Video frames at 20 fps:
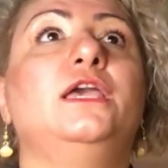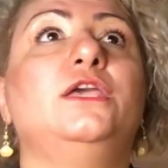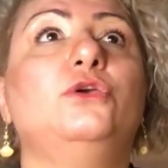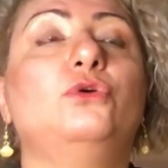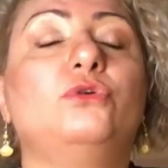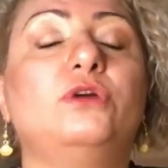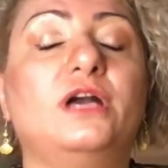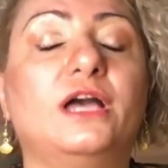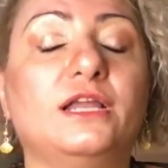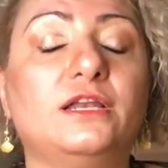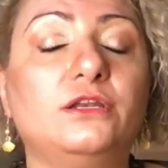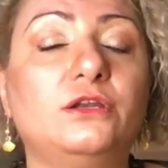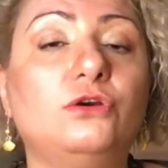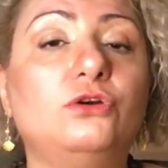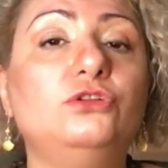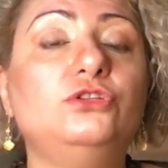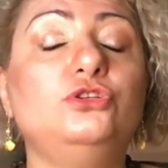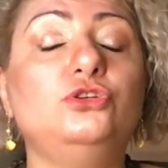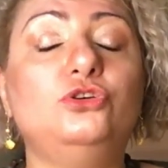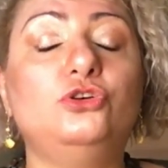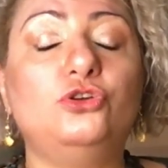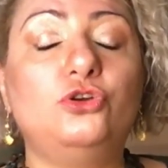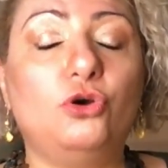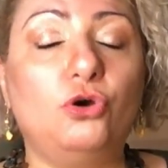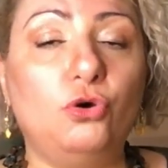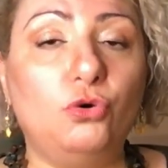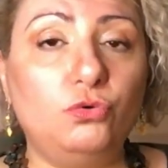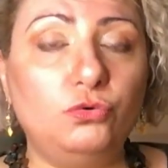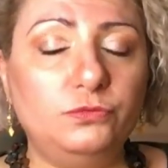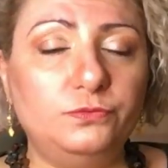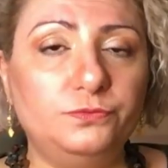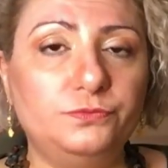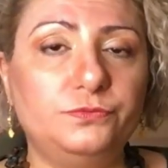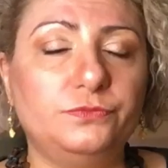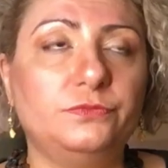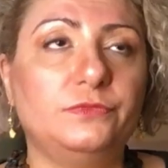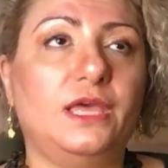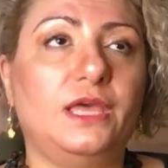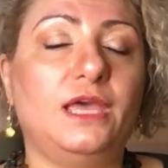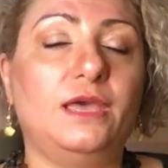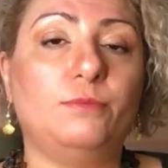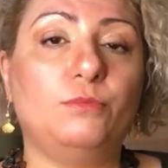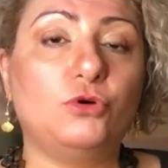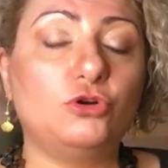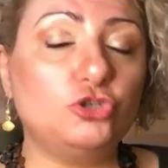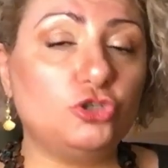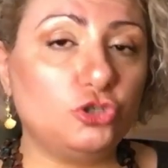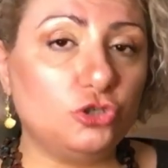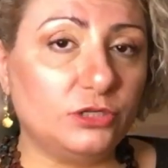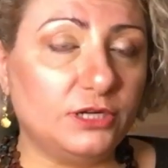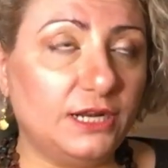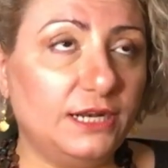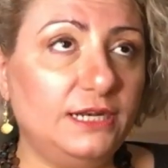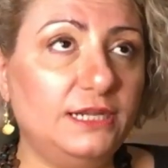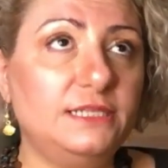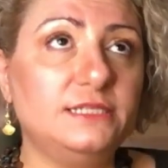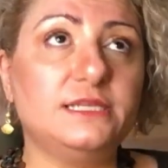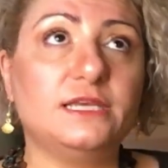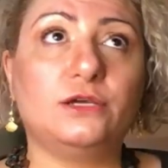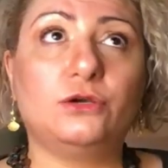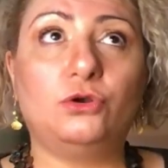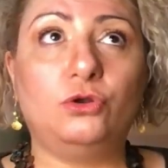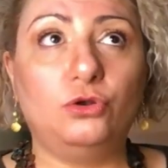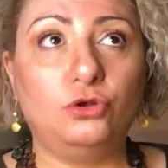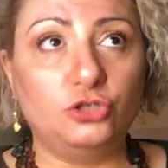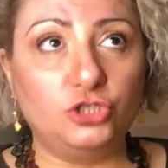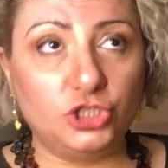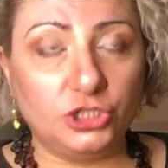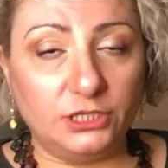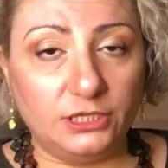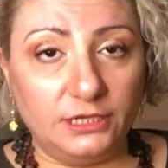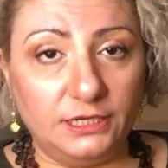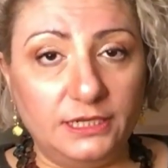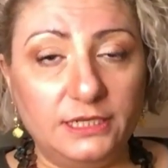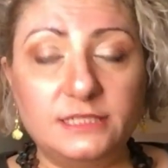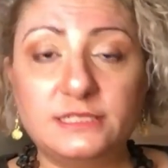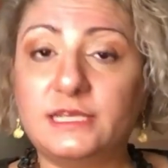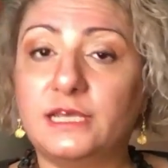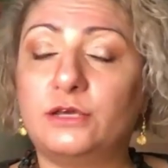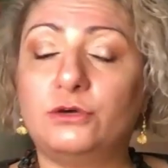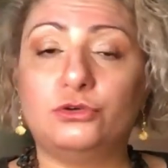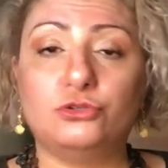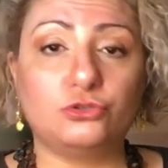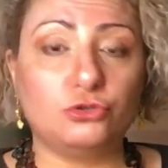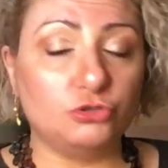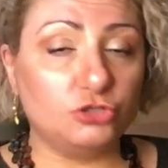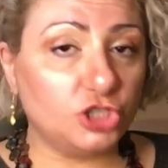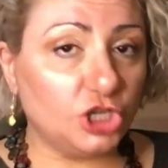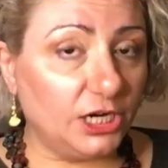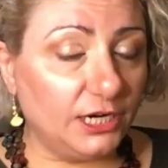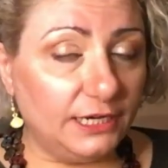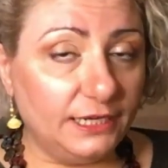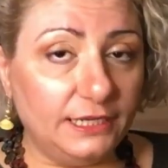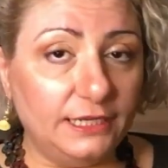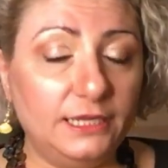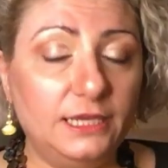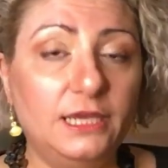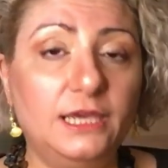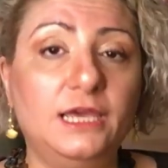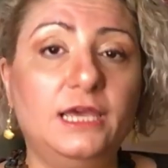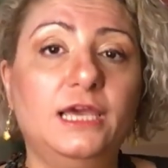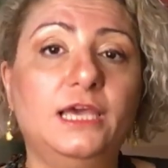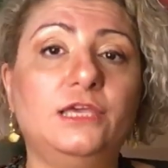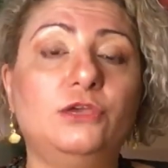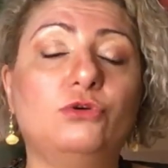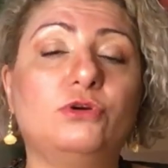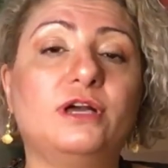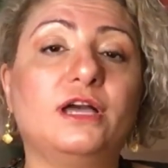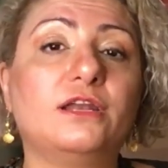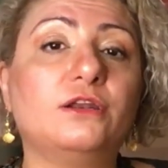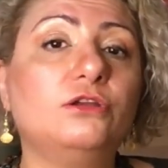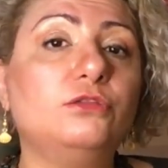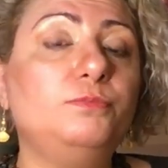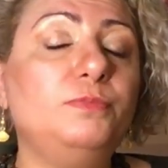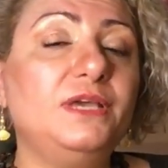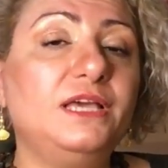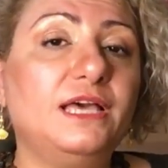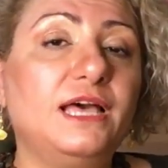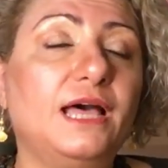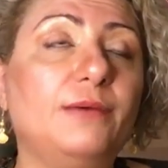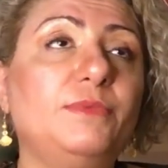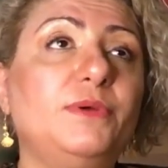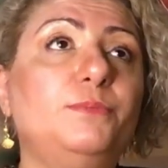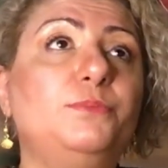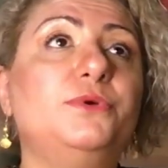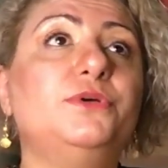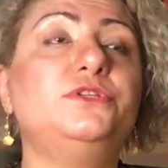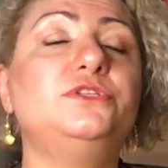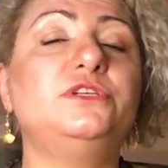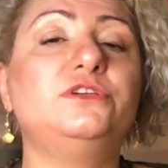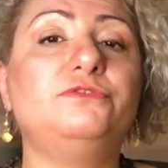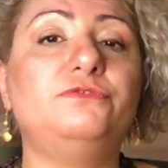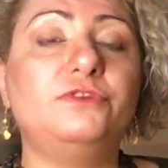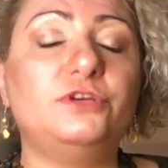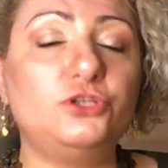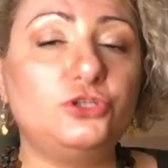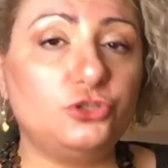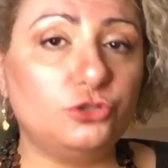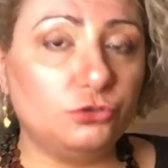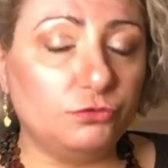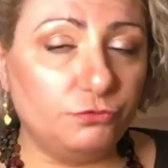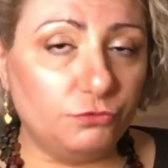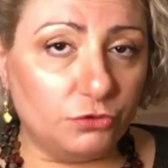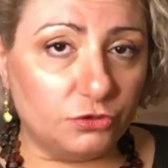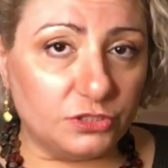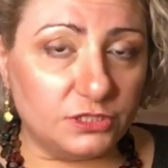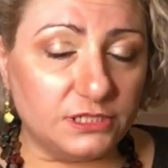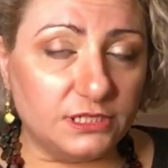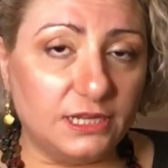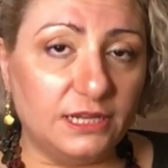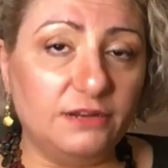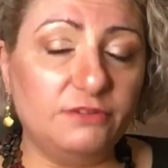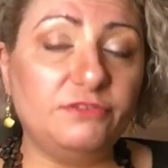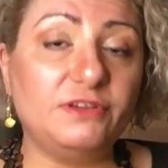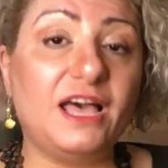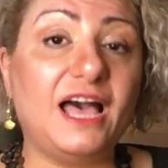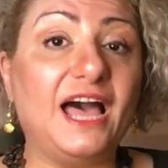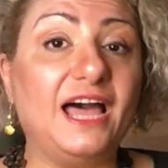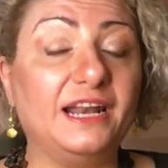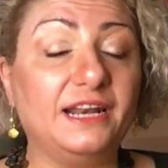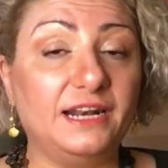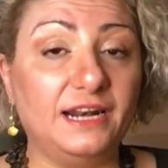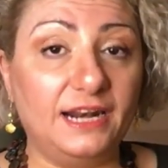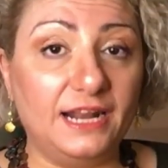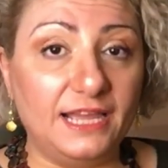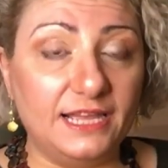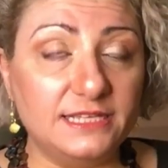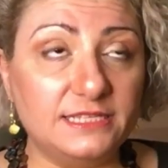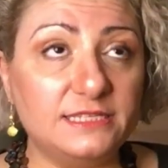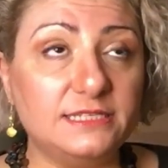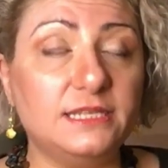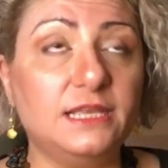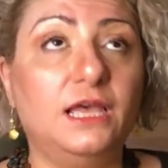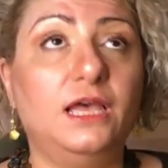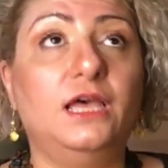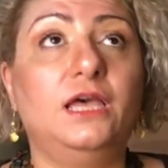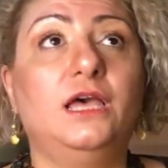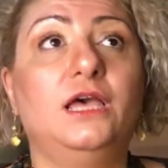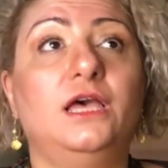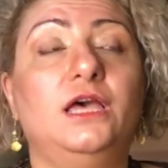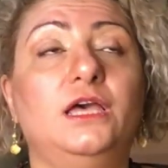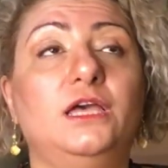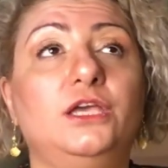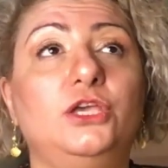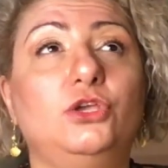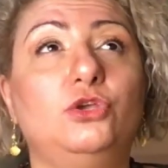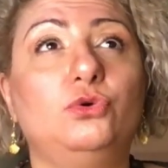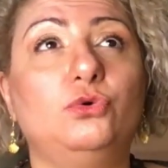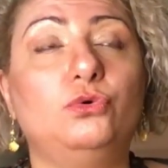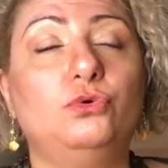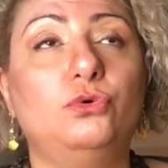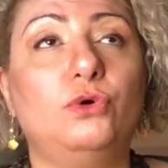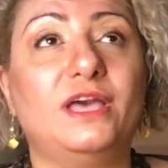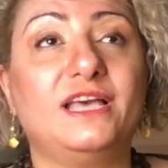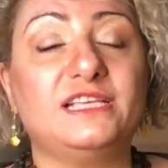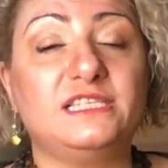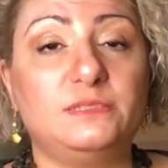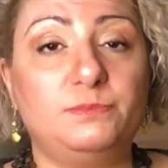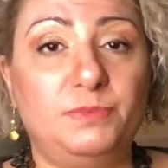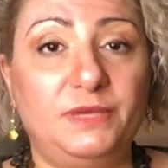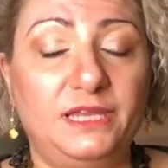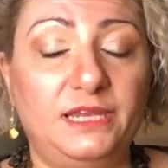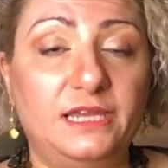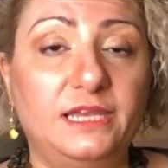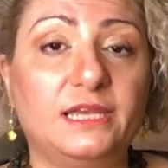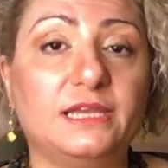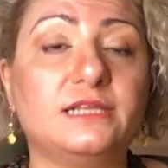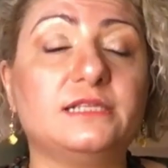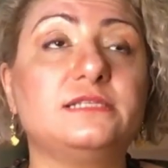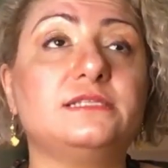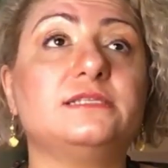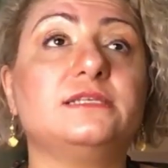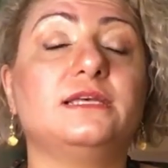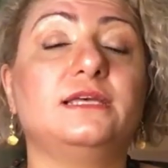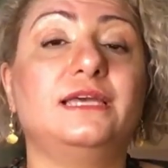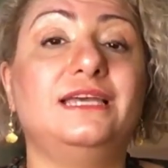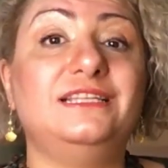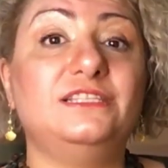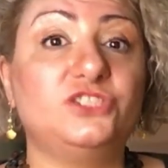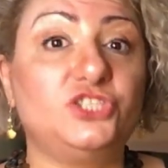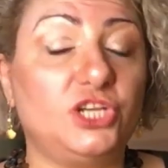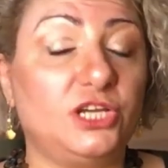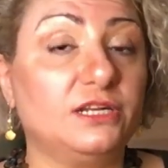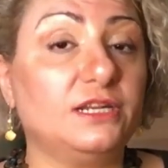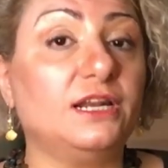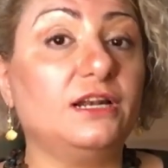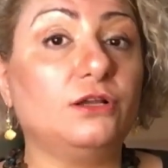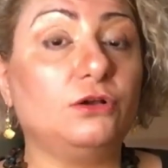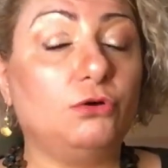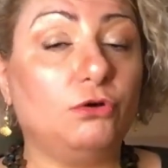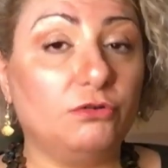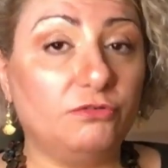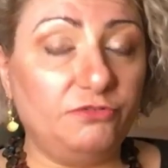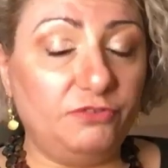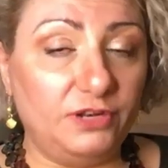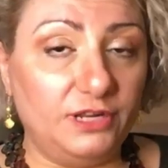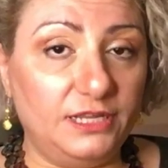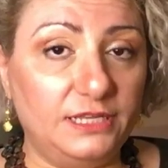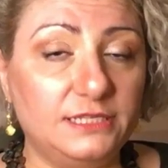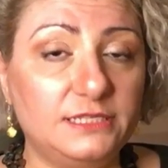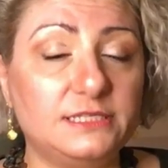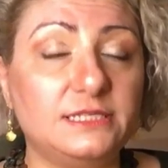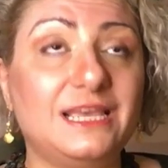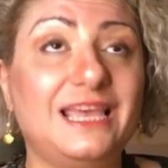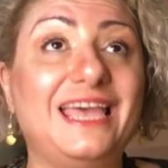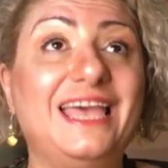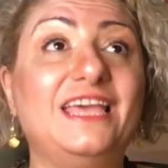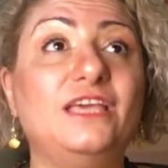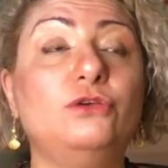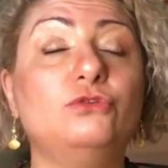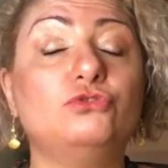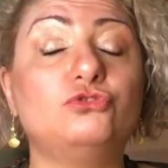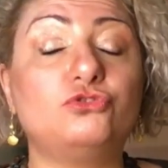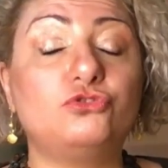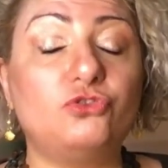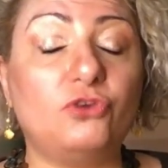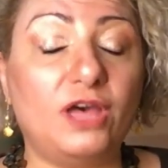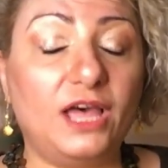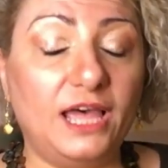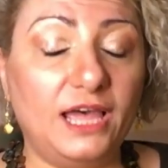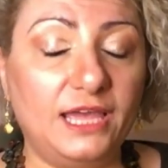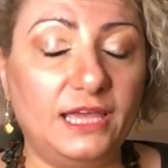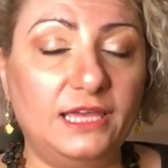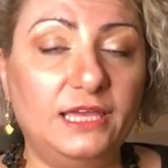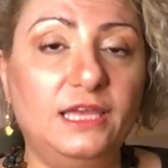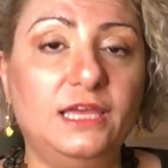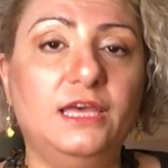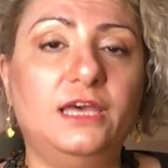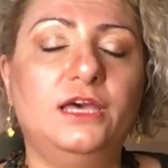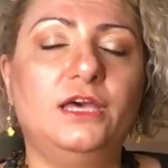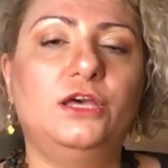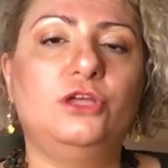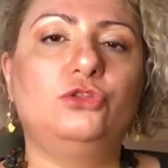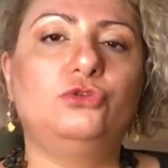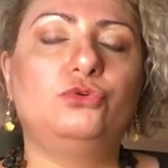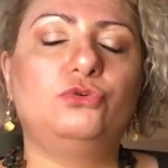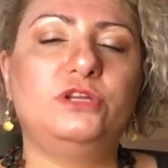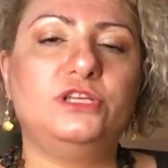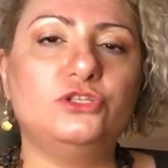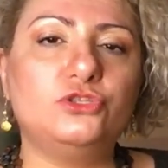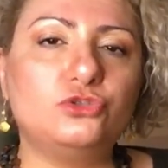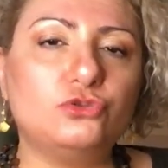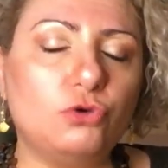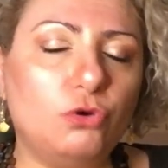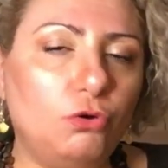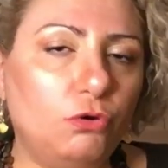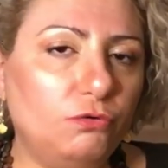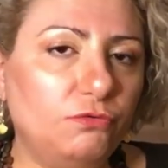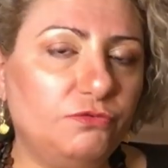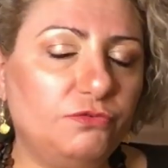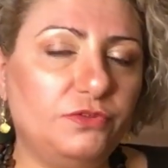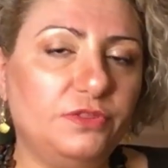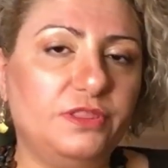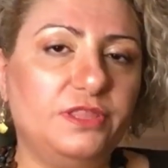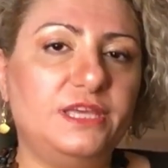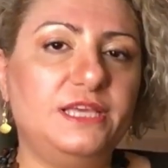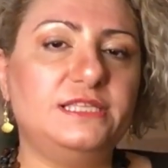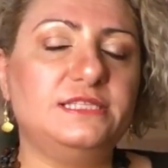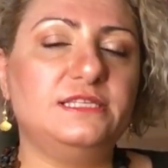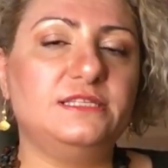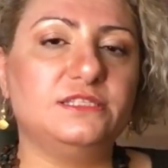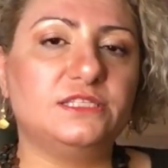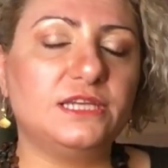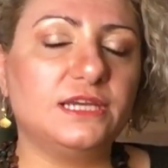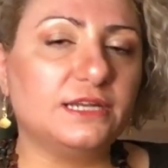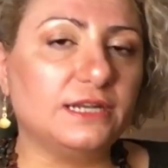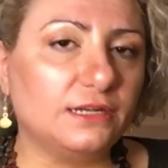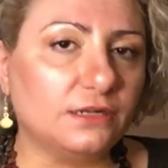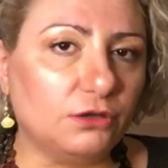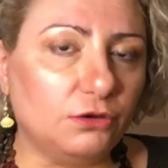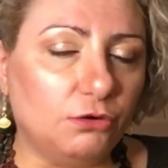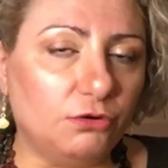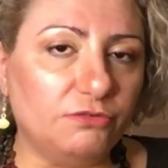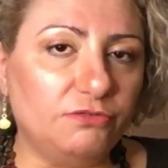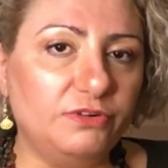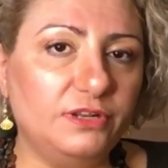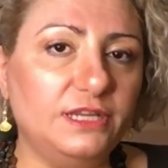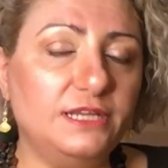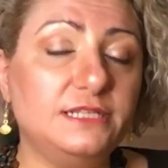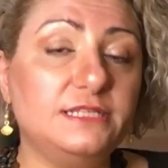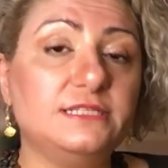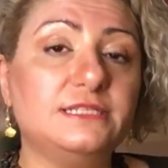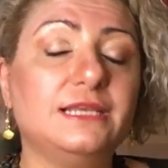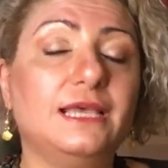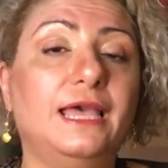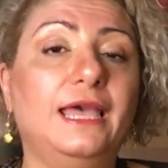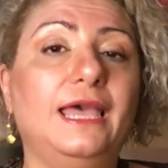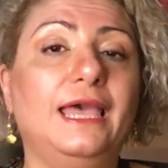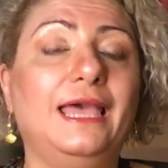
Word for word: You cannot grow emotionally, psychologically, psychosocially. You cannot become a better version of yourself unless you experience internal conflicts and you try to resolve these internal conflicts